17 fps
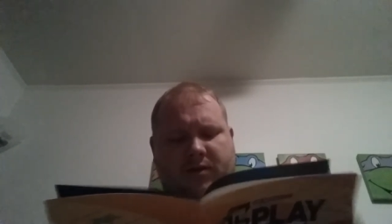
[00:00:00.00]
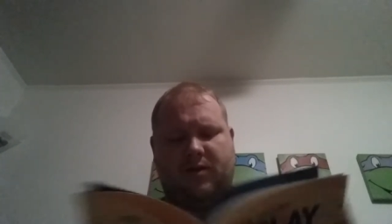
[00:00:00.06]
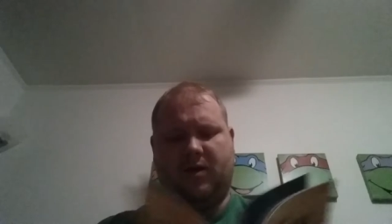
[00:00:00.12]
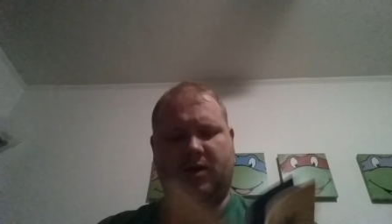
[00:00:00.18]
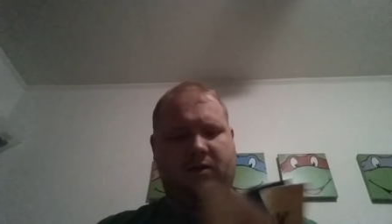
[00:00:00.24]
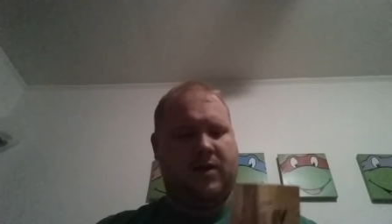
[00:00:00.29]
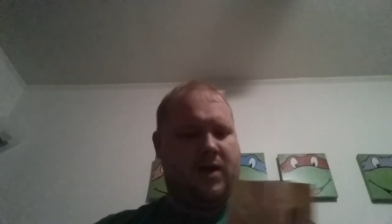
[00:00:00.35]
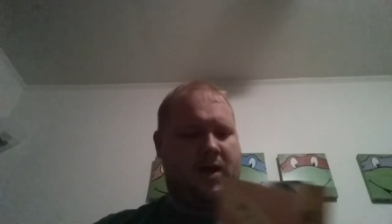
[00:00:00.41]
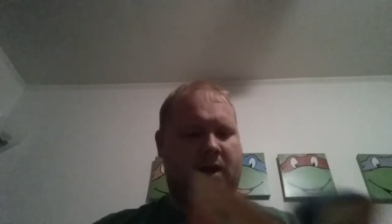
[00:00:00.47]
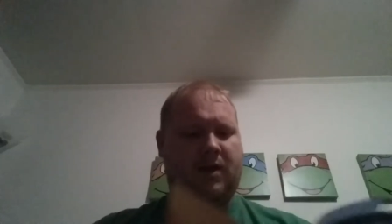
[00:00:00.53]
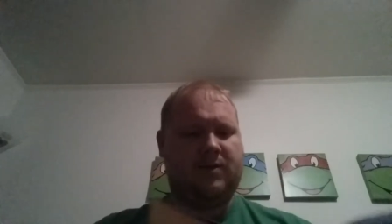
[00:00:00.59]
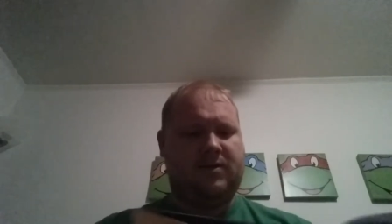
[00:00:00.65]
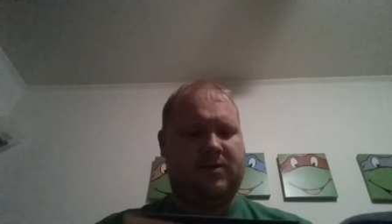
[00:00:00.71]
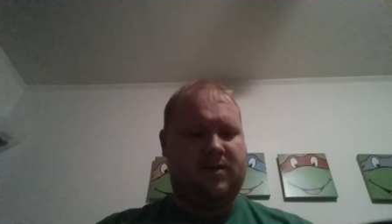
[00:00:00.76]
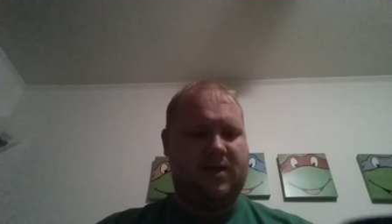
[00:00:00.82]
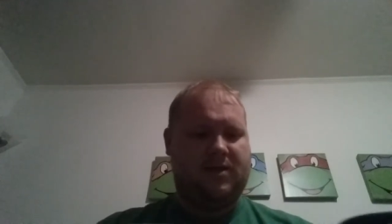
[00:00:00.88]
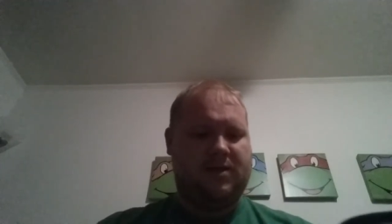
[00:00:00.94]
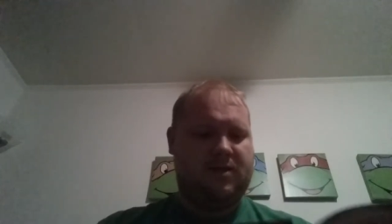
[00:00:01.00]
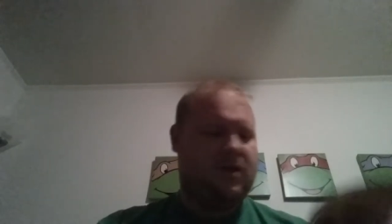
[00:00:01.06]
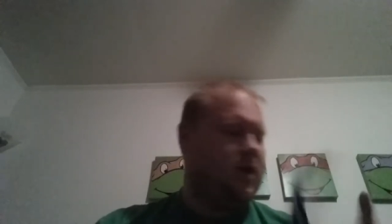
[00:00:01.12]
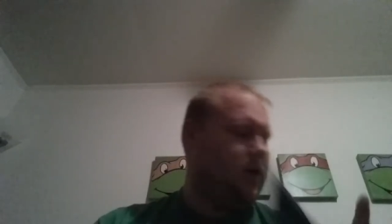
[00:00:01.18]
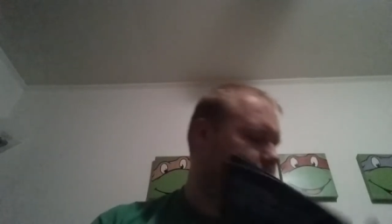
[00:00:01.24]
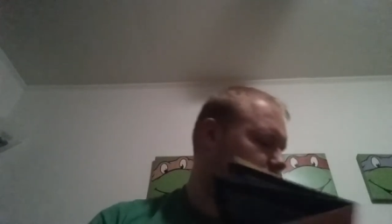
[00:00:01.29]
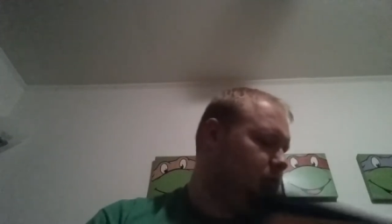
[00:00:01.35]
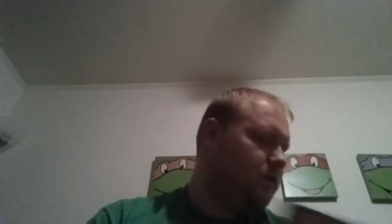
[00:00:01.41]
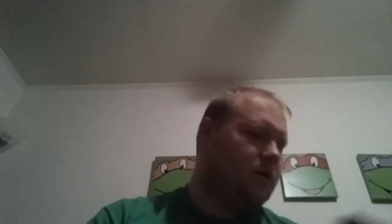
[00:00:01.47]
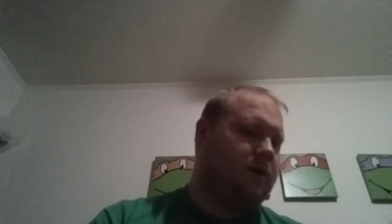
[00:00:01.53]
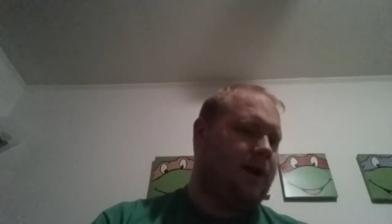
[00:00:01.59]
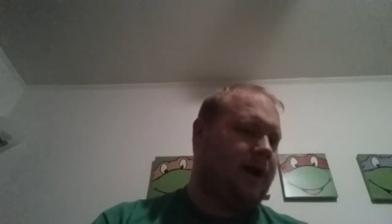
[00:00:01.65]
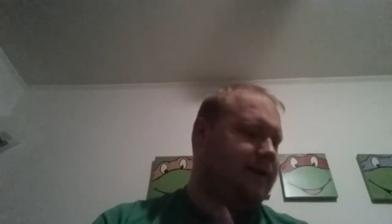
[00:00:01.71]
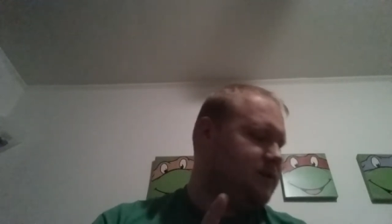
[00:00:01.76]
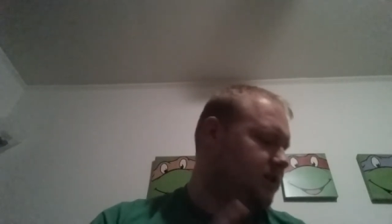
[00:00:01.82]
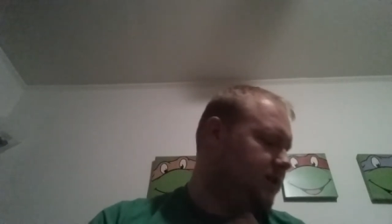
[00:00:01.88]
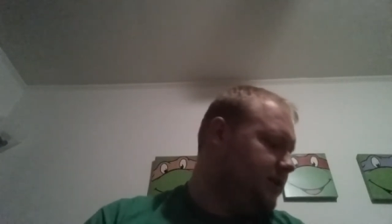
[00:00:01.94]
Okay, so that's cool.
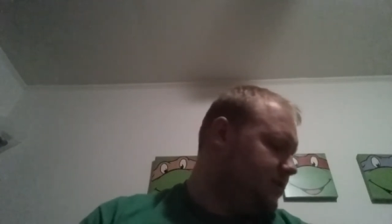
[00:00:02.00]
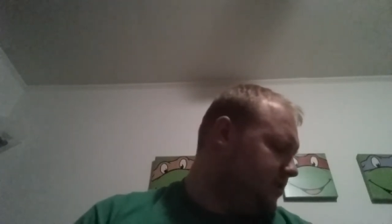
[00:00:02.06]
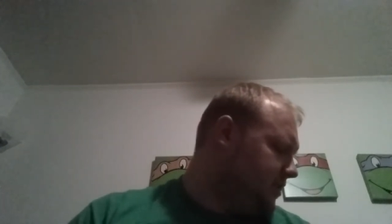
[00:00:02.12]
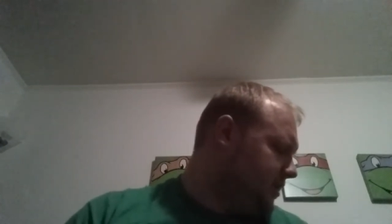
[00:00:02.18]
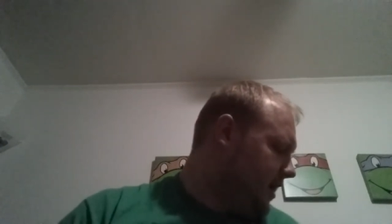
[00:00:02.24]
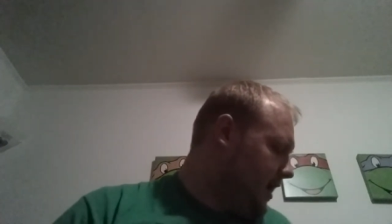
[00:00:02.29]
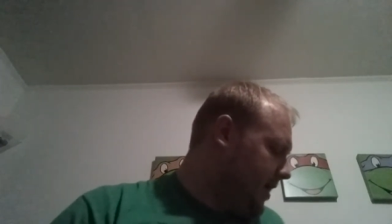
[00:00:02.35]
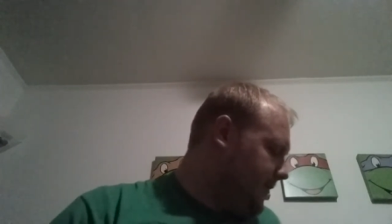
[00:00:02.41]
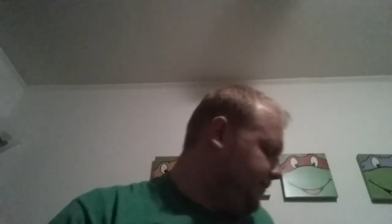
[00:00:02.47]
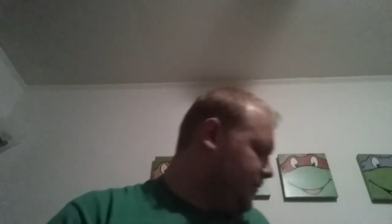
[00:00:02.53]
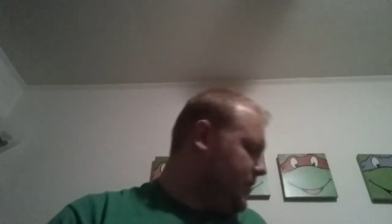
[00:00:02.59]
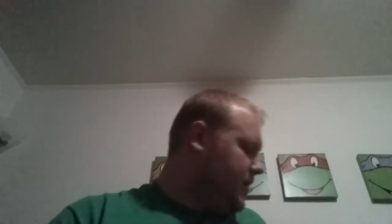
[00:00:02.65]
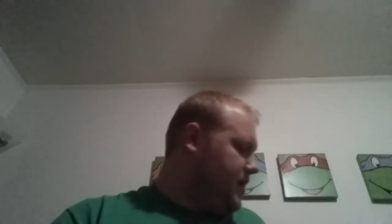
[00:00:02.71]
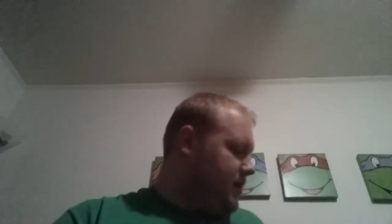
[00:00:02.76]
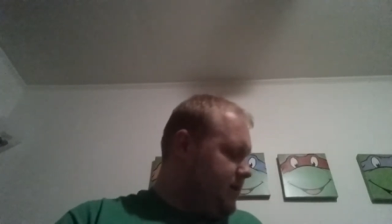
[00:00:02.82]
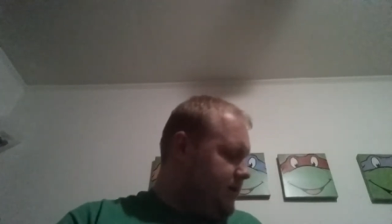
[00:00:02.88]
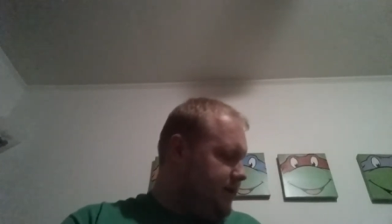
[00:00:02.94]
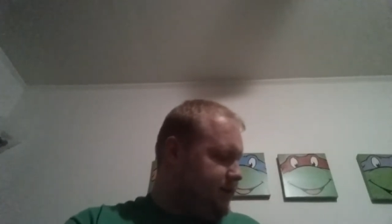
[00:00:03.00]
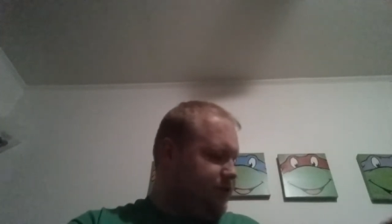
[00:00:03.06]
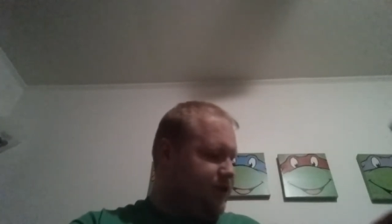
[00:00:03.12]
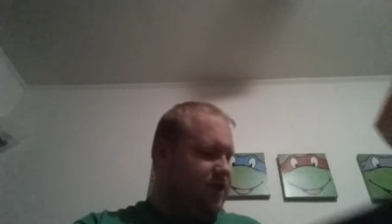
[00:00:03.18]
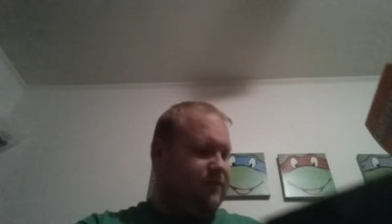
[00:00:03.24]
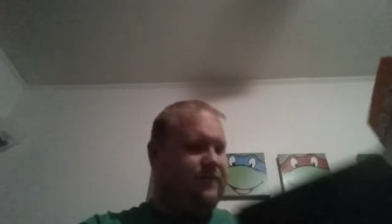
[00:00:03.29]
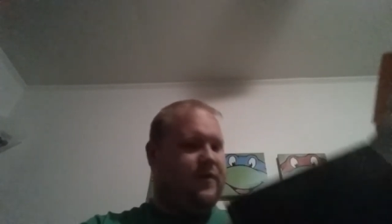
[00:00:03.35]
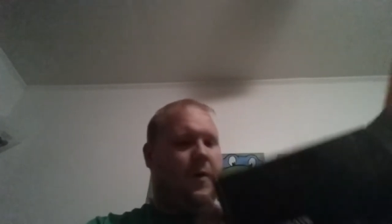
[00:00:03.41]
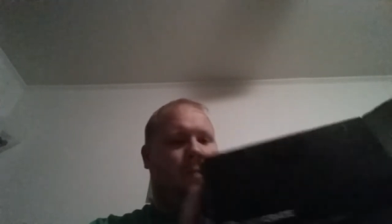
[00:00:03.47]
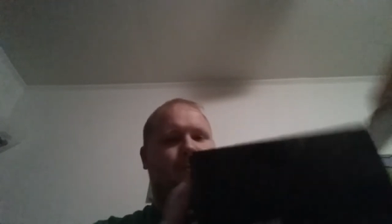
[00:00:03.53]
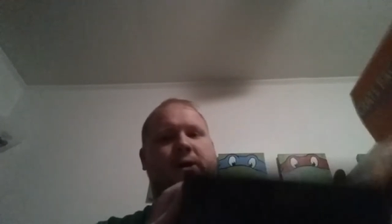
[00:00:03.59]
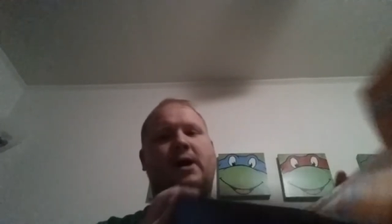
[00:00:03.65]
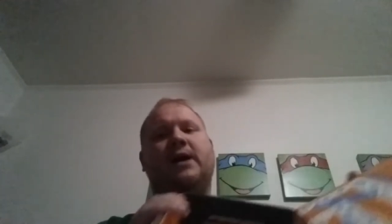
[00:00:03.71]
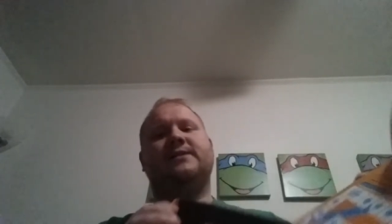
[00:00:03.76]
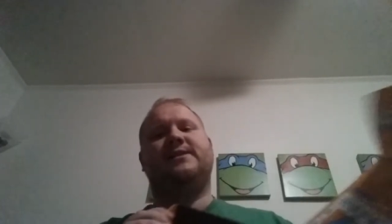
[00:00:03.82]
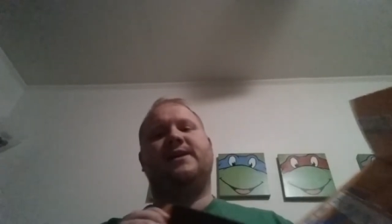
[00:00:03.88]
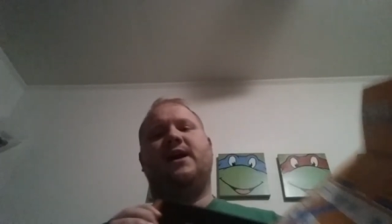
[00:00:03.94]
Okay, so that's in the game. And so you fill the
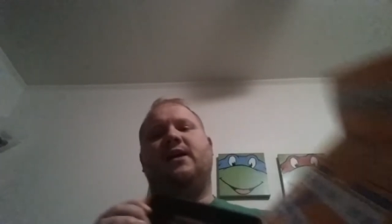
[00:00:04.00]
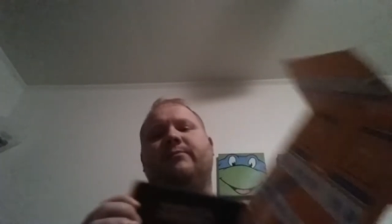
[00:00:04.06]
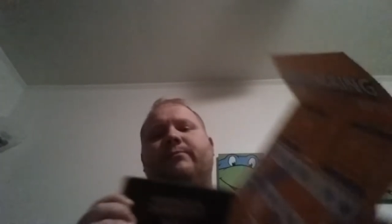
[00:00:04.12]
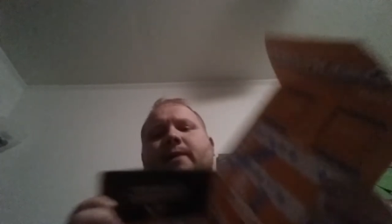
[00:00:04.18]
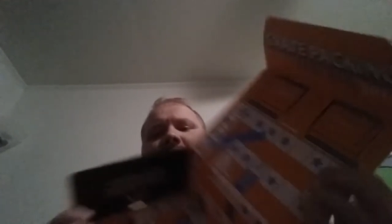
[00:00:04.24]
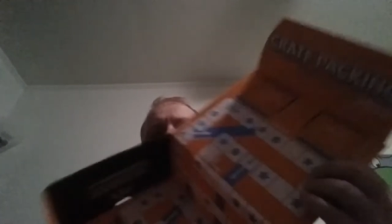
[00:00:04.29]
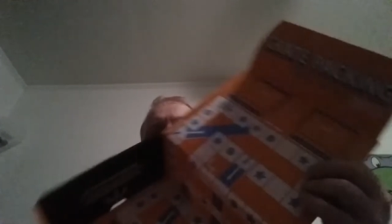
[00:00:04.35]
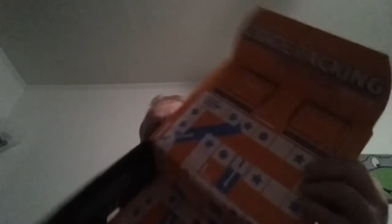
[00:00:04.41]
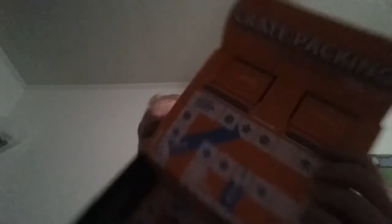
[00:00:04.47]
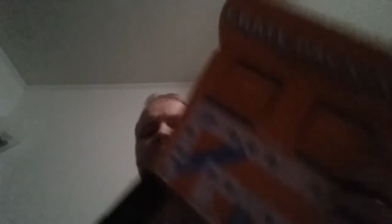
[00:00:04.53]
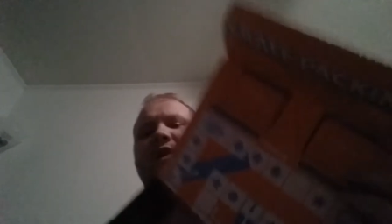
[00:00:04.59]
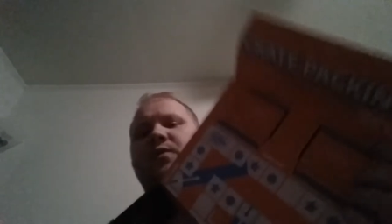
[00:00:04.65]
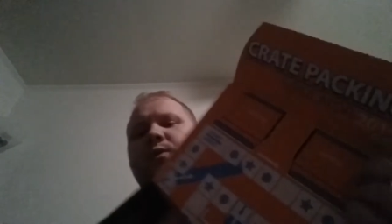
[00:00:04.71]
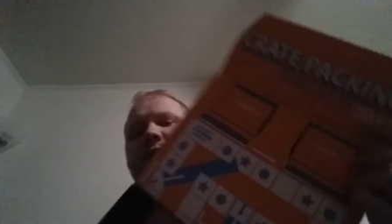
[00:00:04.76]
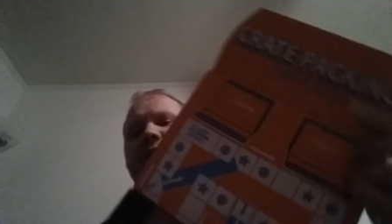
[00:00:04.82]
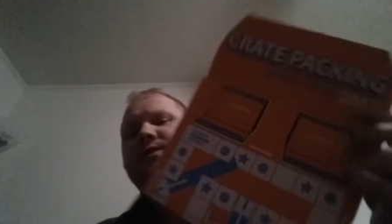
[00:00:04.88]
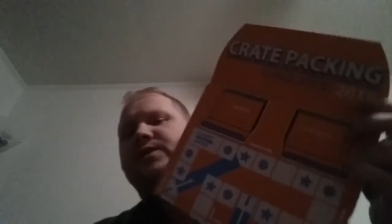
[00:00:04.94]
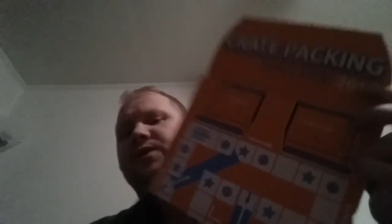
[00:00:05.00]
box out and make it how you want